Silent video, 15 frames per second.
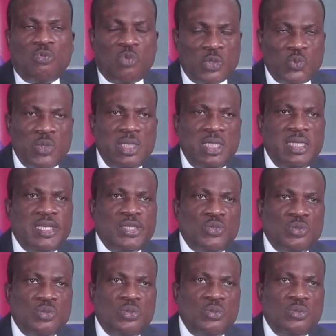what we needed
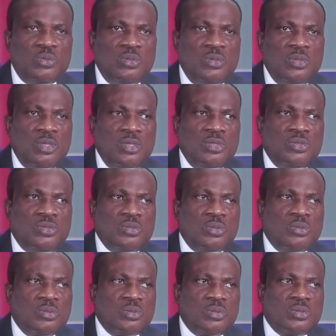to do
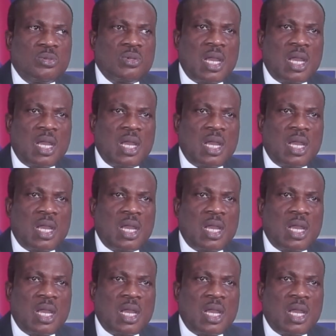to